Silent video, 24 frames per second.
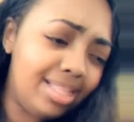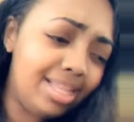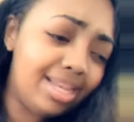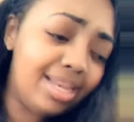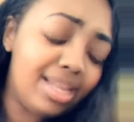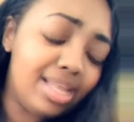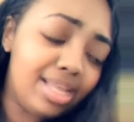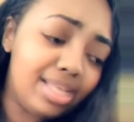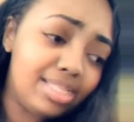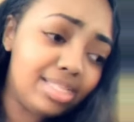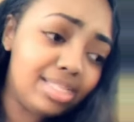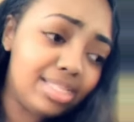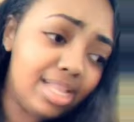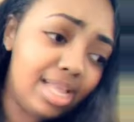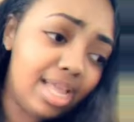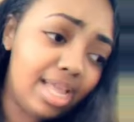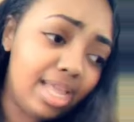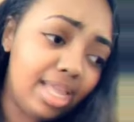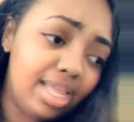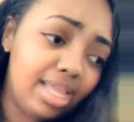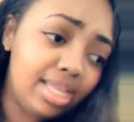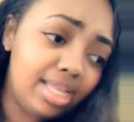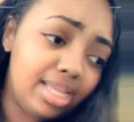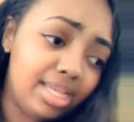the next
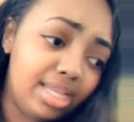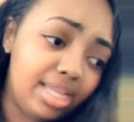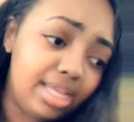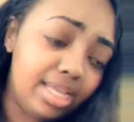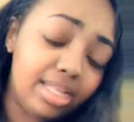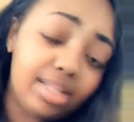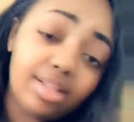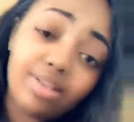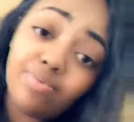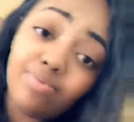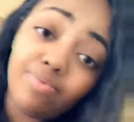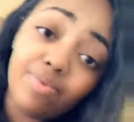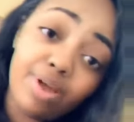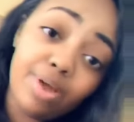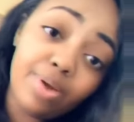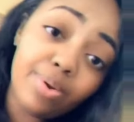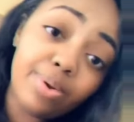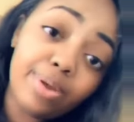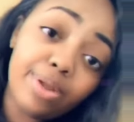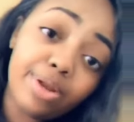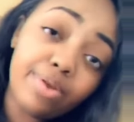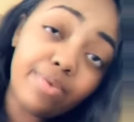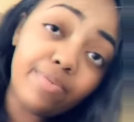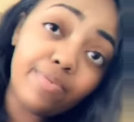day and did the
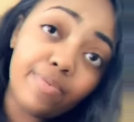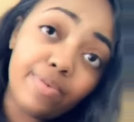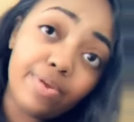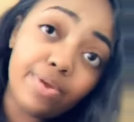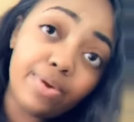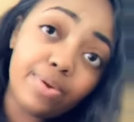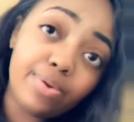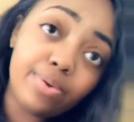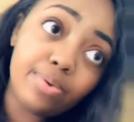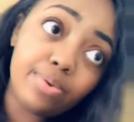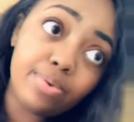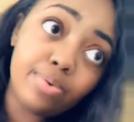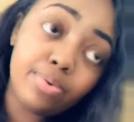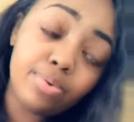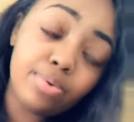phone interview,